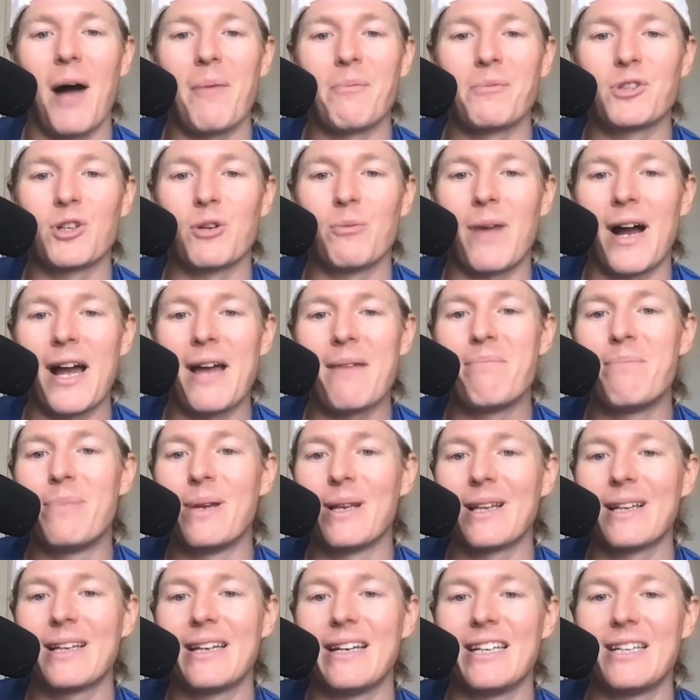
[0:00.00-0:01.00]
So my
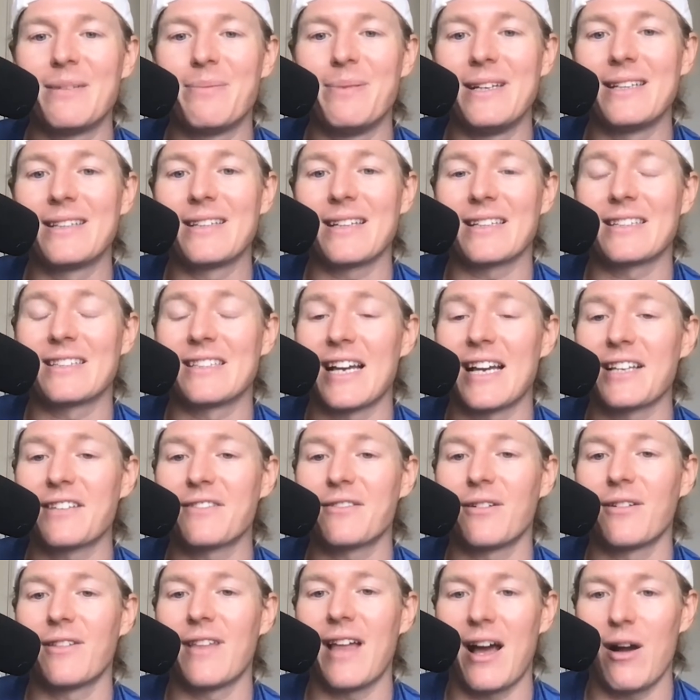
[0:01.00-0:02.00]
ability to be
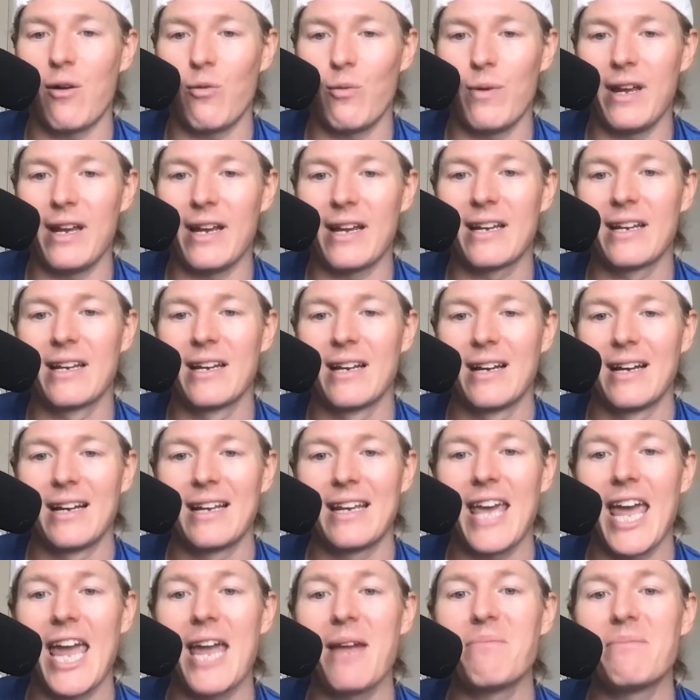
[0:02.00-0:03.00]
successful that week
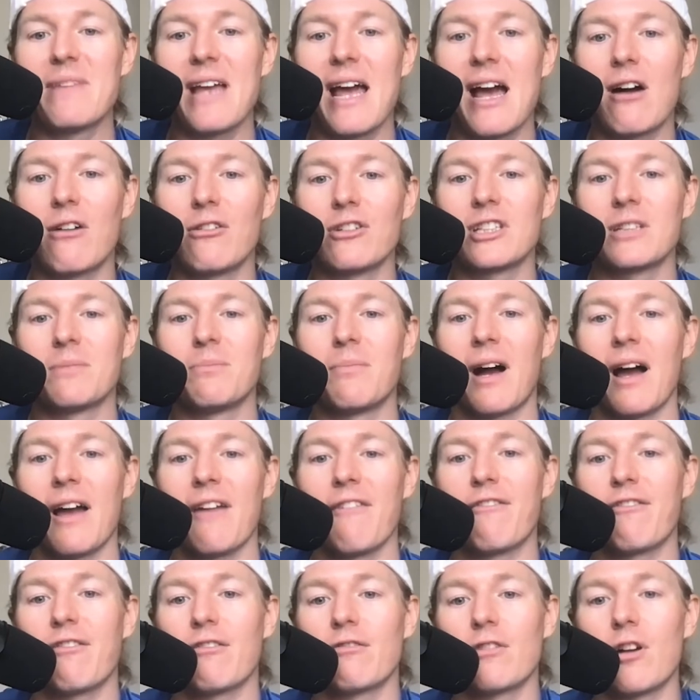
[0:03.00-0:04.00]
came down to my
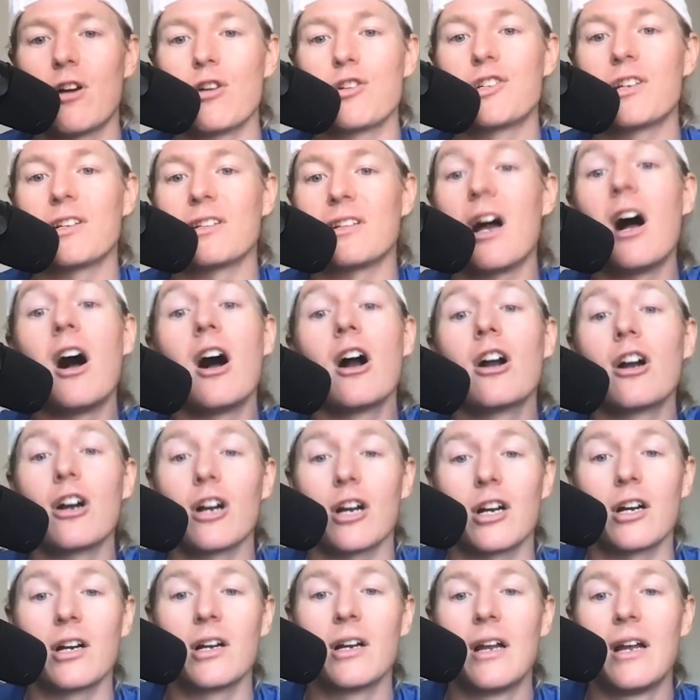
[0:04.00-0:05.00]
ferocious
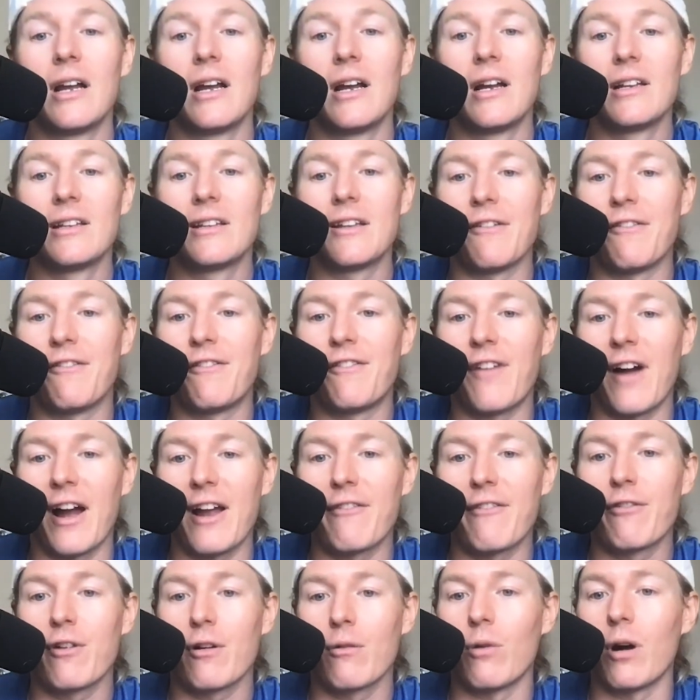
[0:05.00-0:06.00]
hunger to
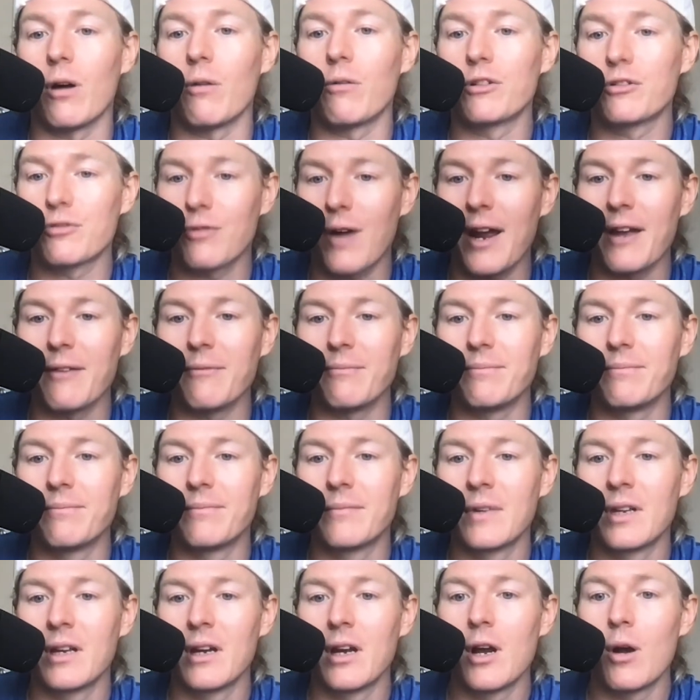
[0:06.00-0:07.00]
fight for what was right,
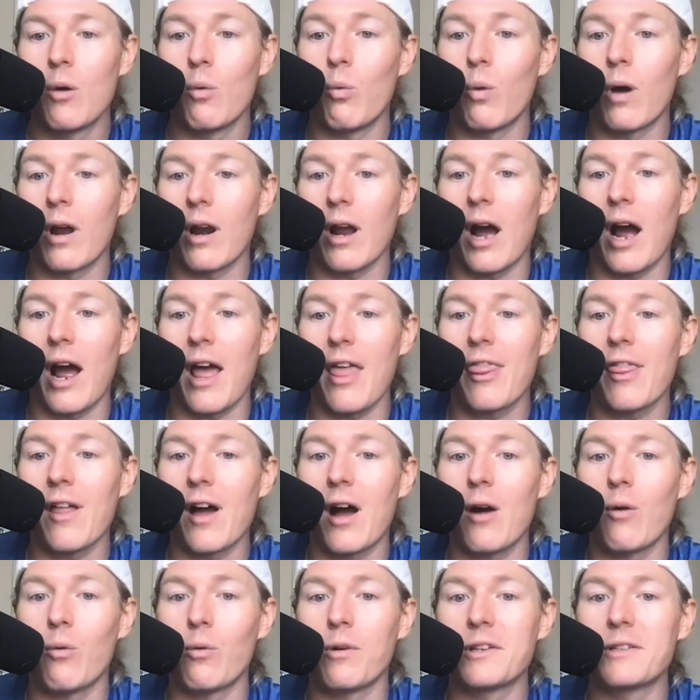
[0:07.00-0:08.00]
what I
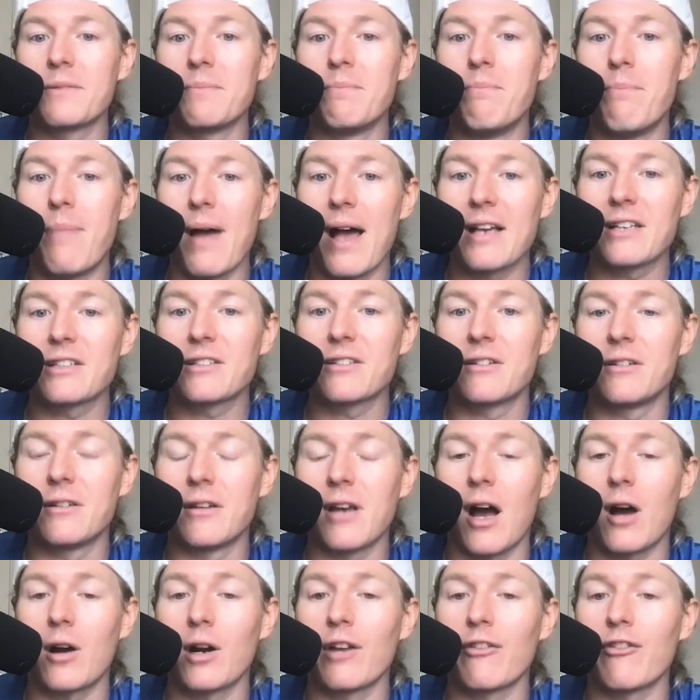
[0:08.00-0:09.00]
thought was best,
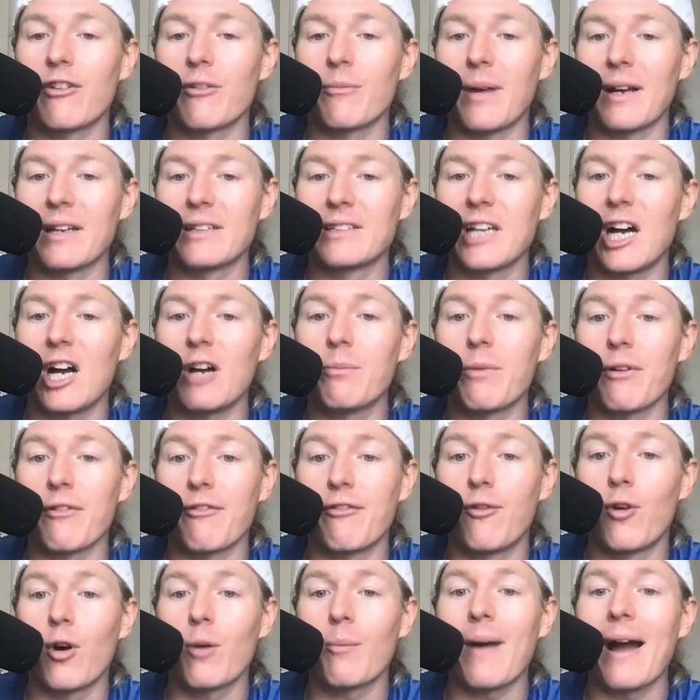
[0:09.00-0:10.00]
not only for myself, but
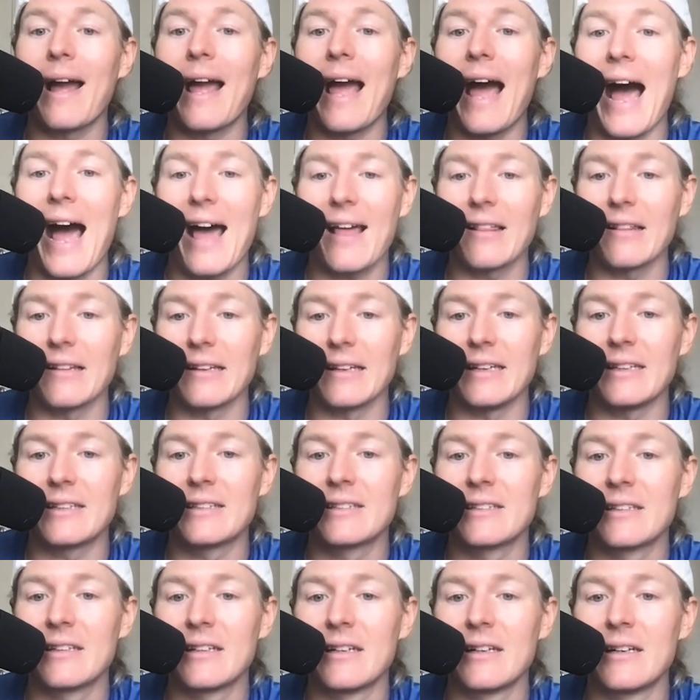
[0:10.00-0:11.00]
for my
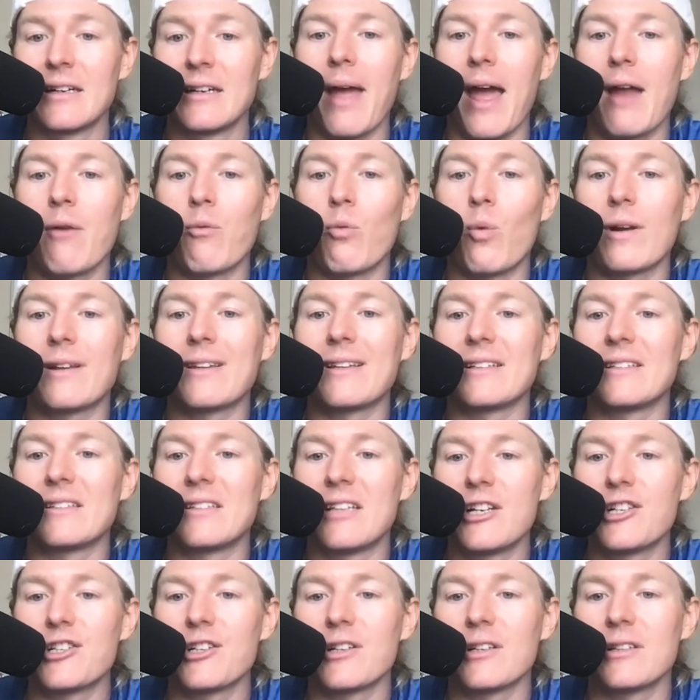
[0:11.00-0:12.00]
athletes, and what
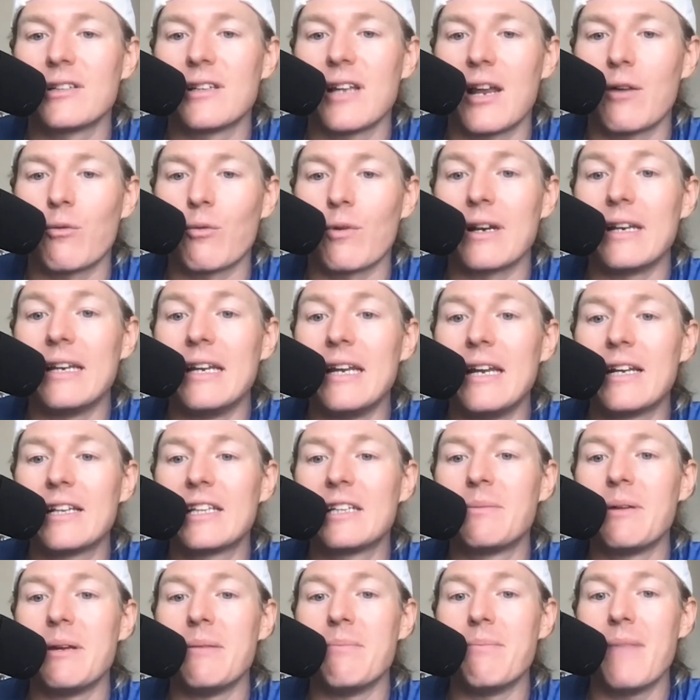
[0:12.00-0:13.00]
decisions then were needed
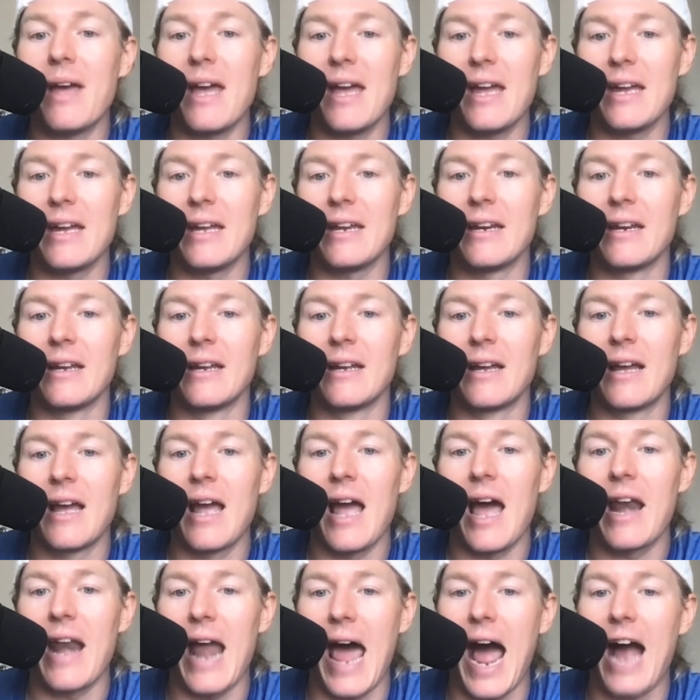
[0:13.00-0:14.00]
to be made
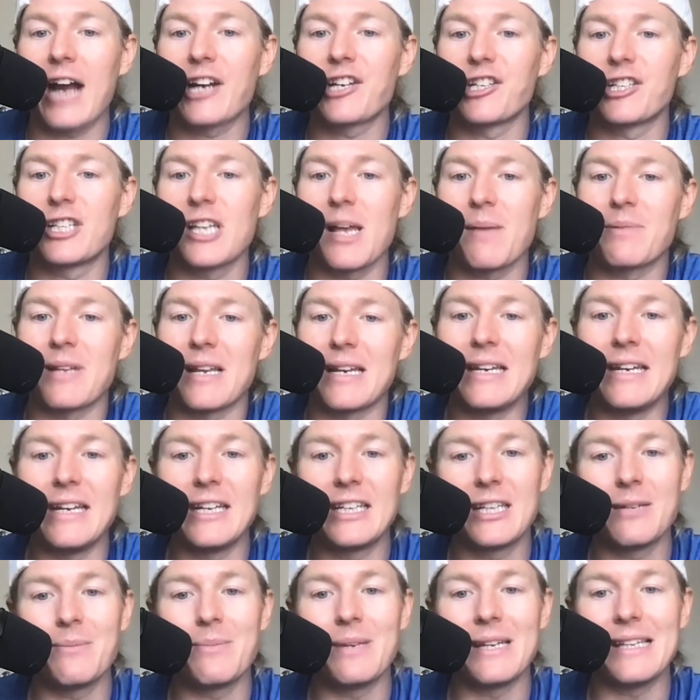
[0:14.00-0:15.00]
and action steps that
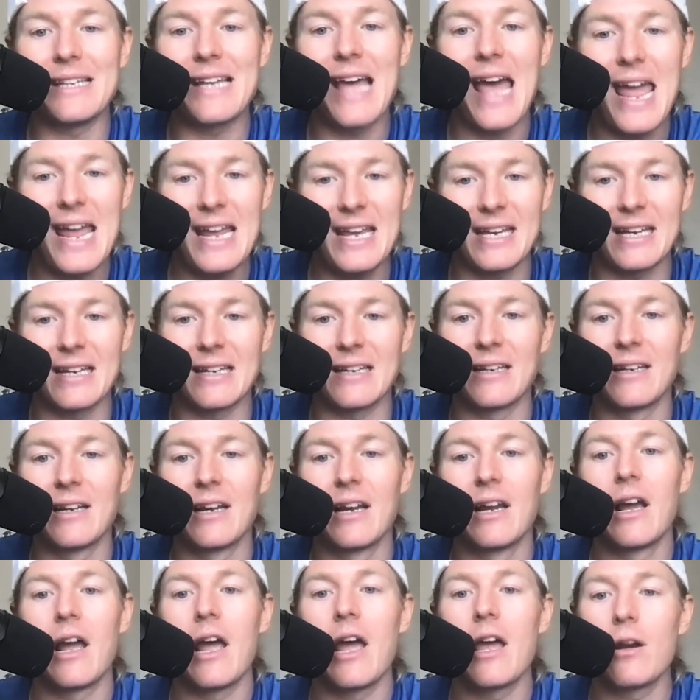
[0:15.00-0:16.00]
need to be taken
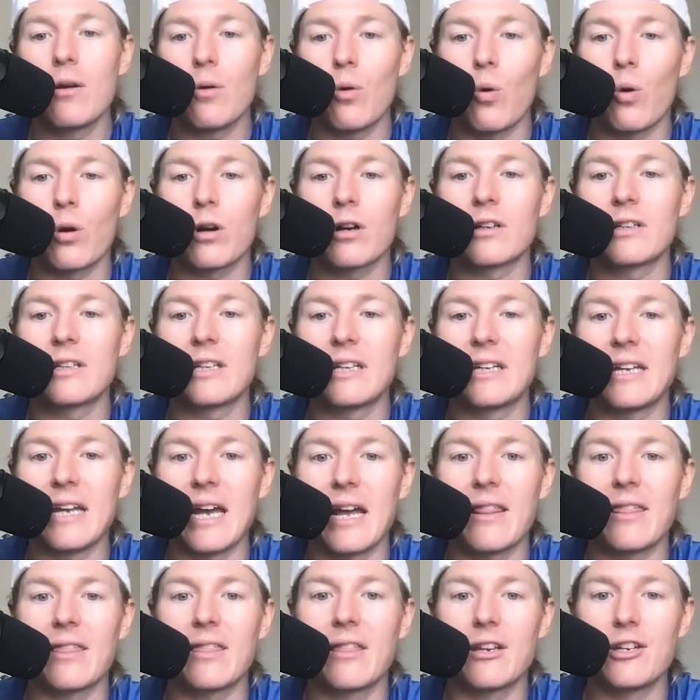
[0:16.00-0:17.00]
in order to
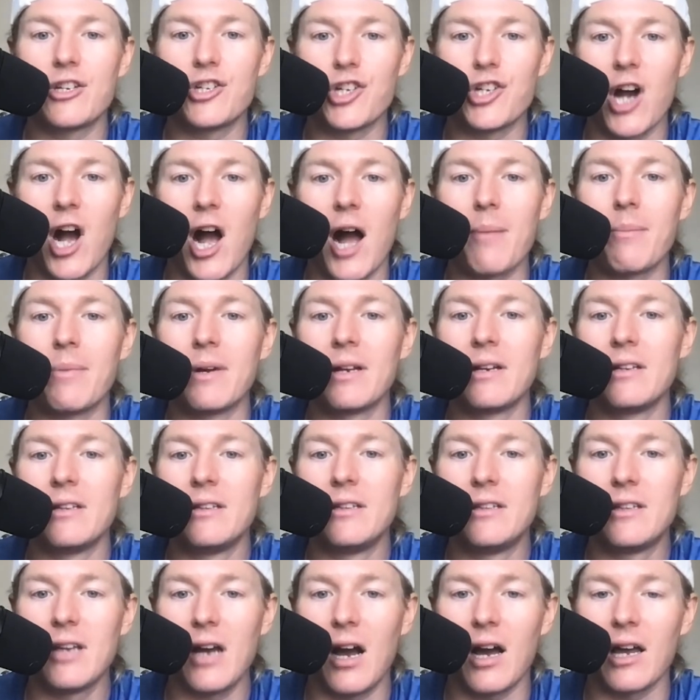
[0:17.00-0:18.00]
get the job
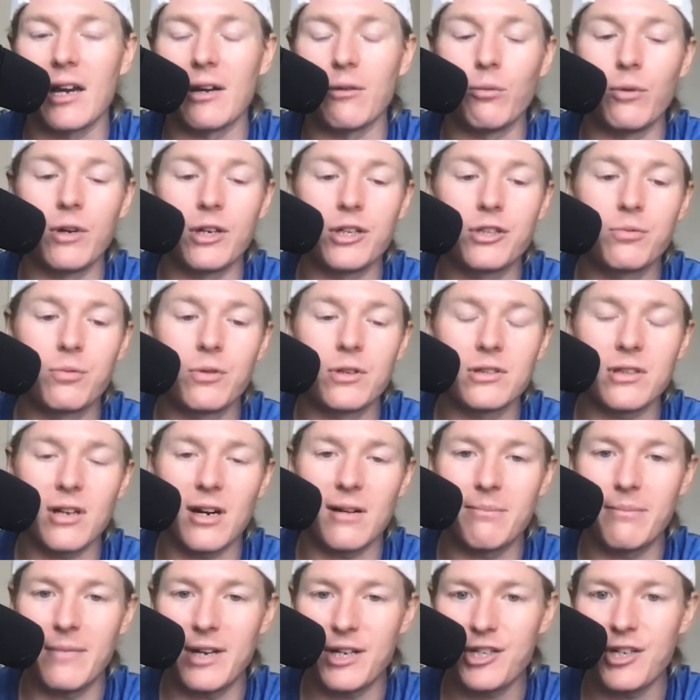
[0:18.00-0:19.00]
done, which was
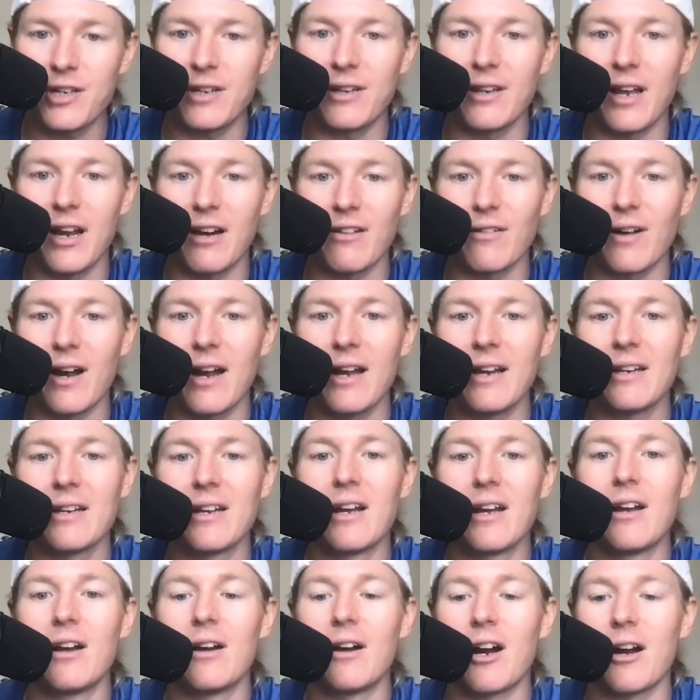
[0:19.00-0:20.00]
our mission there, right?
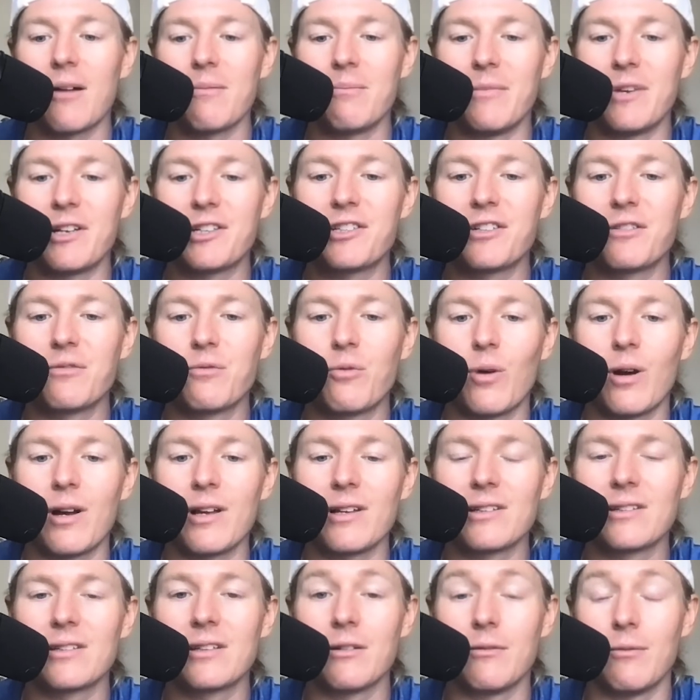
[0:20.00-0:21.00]
Our mission
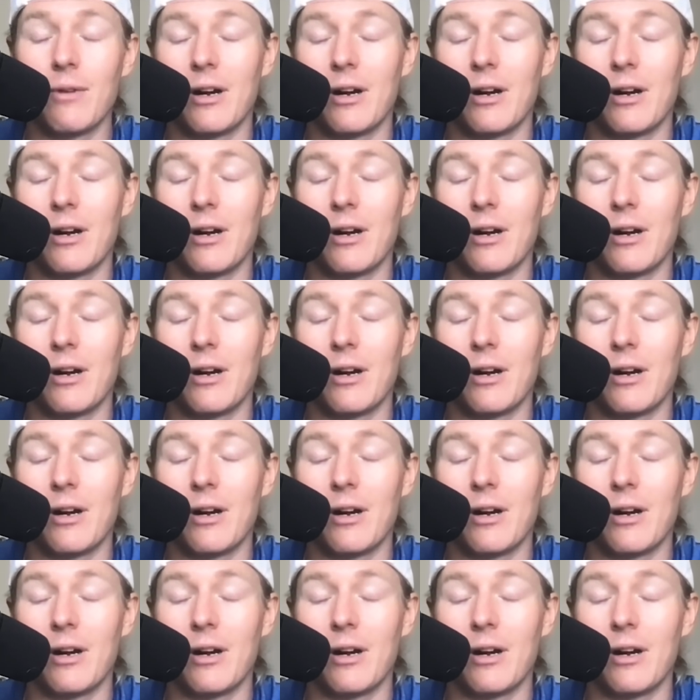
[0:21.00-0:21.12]
was,